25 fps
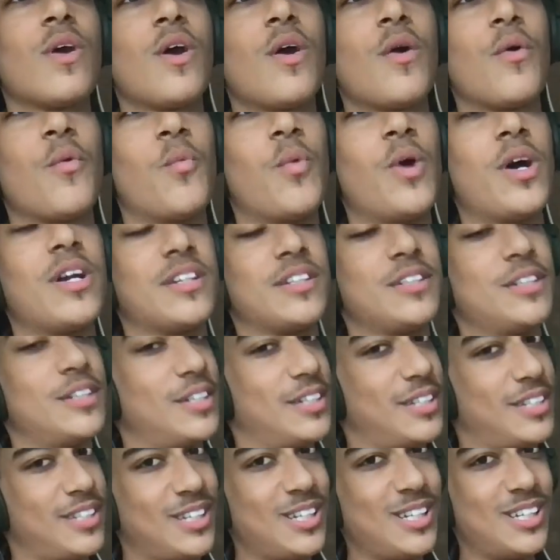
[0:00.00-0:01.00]
what
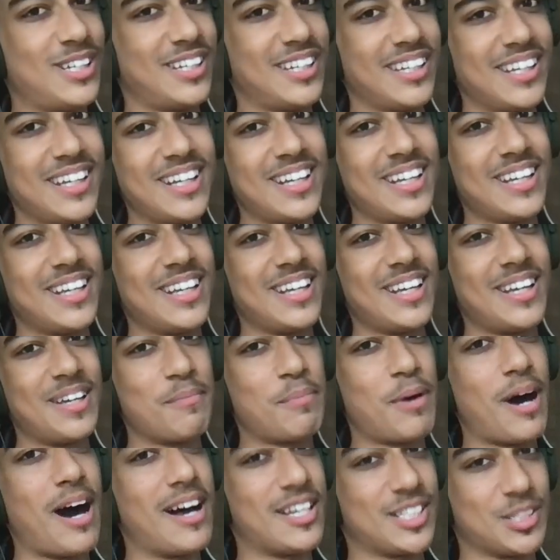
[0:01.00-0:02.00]
could
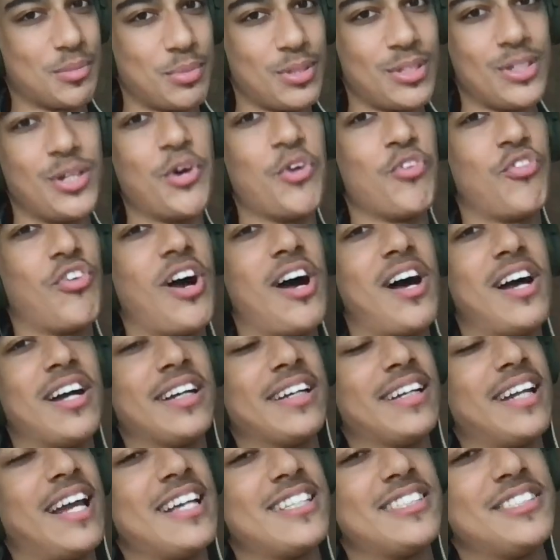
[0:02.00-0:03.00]
possibly go wrong.
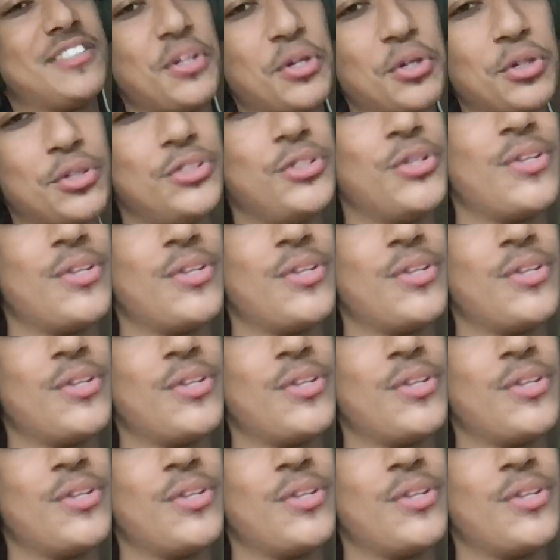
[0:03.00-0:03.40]
And I still do